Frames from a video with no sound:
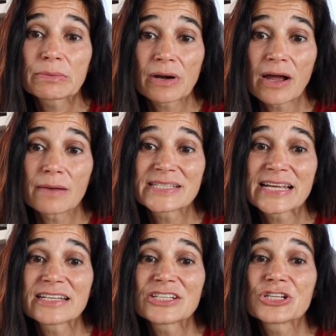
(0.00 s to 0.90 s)
props
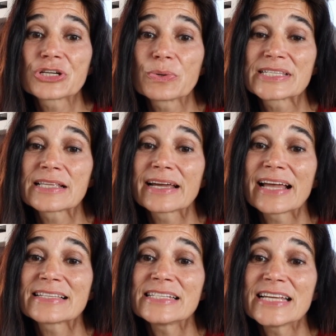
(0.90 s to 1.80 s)
tended to show a slight
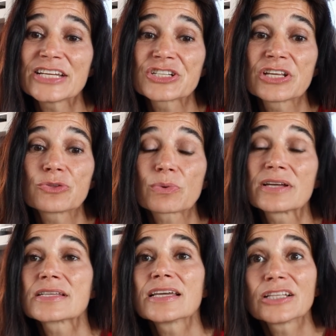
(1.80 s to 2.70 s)
hesitation and
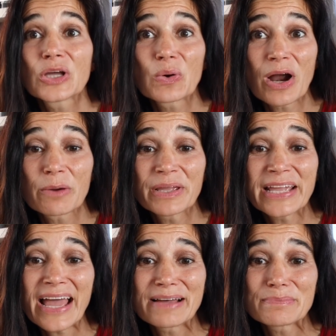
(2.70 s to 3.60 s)
thrust at low
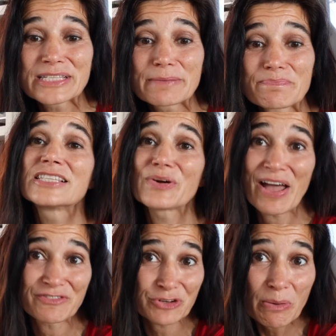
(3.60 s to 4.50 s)
RPMs. So
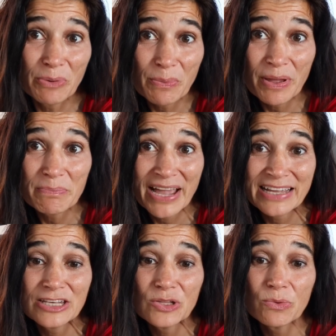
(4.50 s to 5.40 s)
after our boat went back
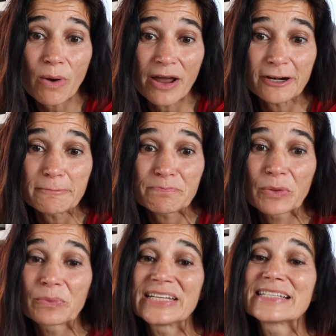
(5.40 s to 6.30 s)
into the water,
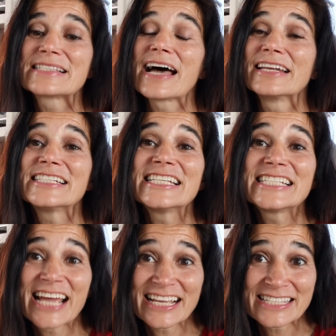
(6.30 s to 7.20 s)
we decided to
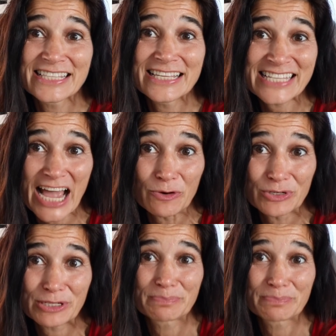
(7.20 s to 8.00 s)
test this out.